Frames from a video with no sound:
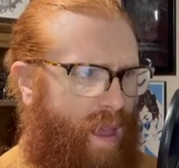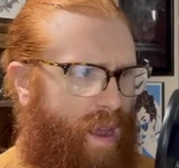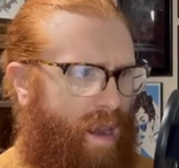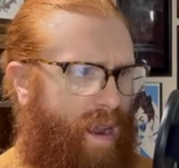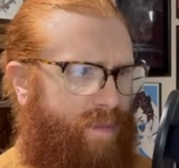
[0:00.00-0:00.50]

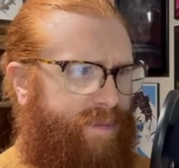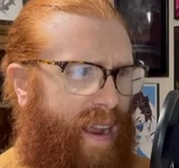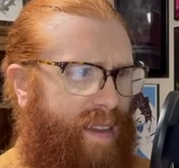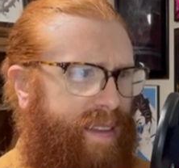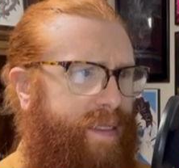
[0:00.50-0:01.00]
All right,
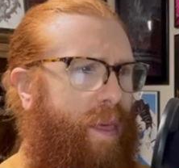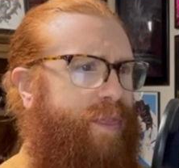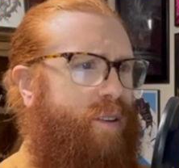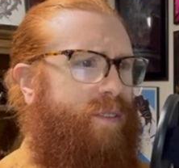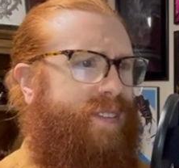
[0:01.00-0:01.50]
finally, the
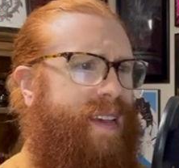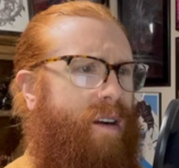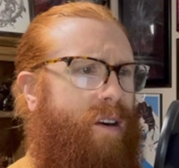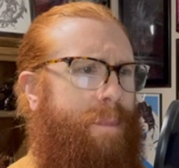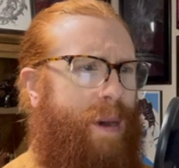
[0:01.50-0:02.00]
third set
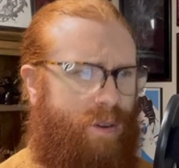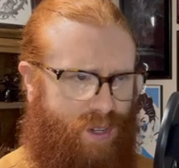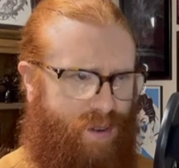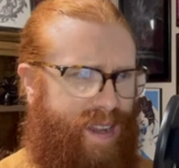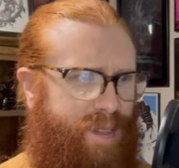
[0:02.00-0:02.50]
are
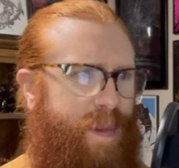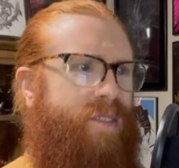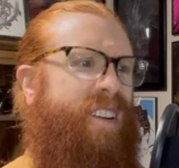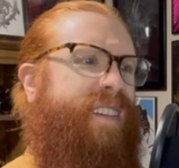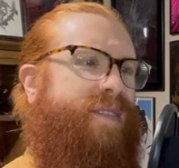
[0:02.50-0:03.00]
Postgres
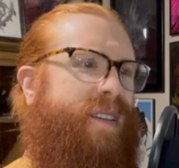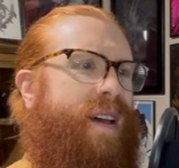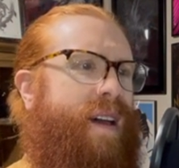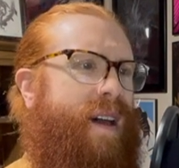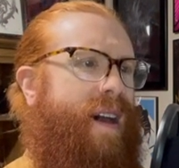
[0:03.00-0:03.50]
metrics.
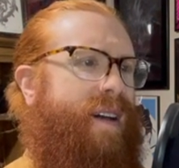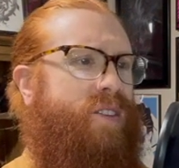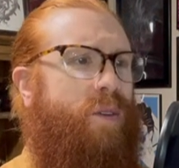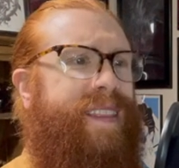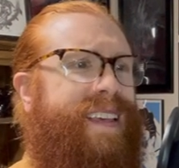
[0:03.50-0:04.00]

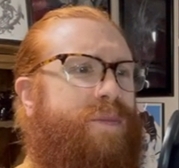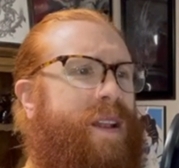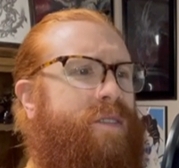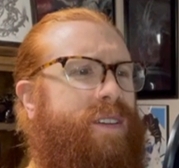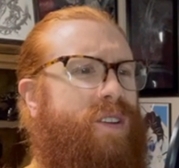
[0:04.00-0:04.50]
So these
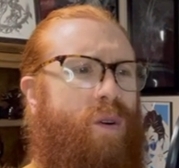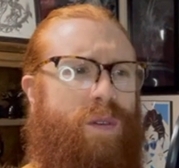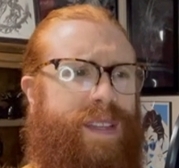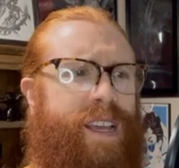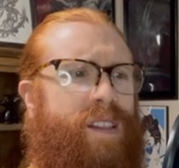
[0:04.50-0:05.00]
metrics are
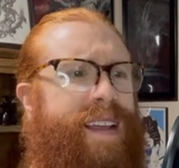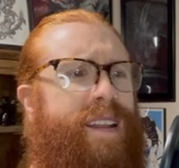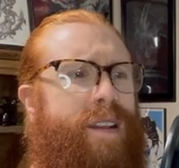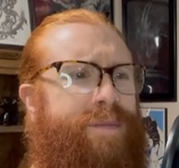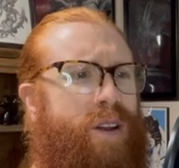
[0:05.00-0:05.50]
only
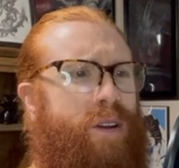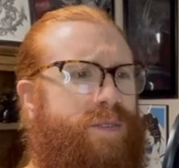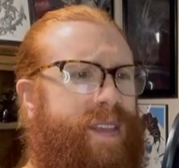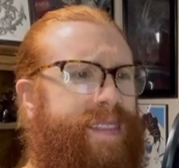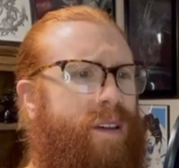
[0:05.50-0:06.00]
collected if you're
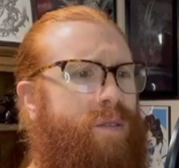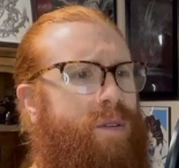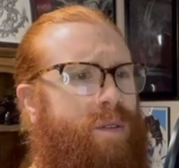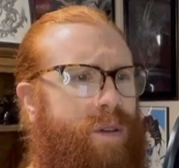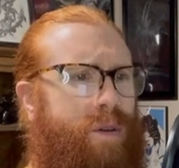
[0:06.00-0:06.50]
using the
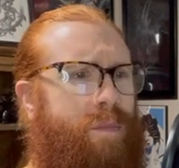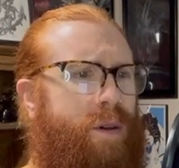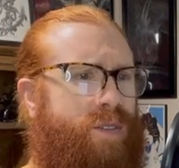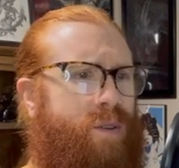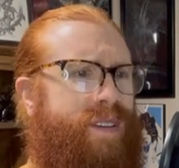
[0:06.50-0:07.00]
Heroku
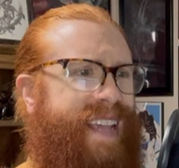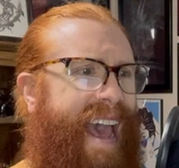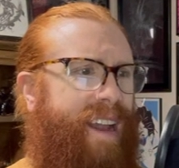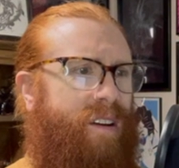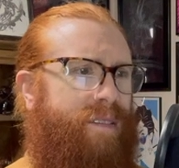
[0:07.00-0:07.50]
Postgres
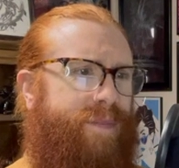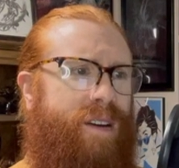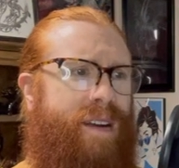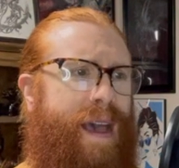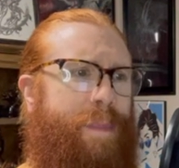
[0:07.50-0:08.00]
add-on for
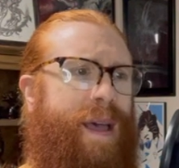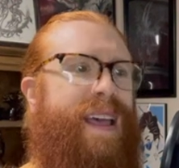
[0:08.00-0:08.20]
your app,